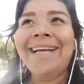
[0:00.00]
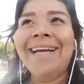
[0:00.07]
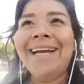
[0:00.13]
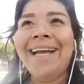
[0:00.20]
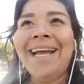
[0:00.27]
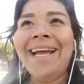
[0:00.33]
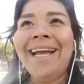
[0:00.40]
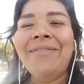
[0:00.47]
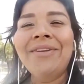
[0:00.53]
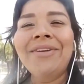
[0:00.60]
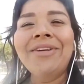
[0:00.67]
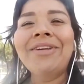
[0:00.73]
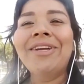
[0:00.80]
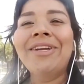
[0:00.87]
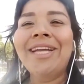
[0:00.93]
I have a good
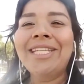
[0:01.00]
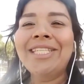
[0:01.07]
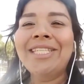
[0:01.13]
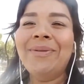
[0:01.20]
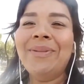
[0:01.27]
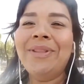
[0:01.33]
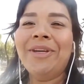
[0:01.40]
connection with her,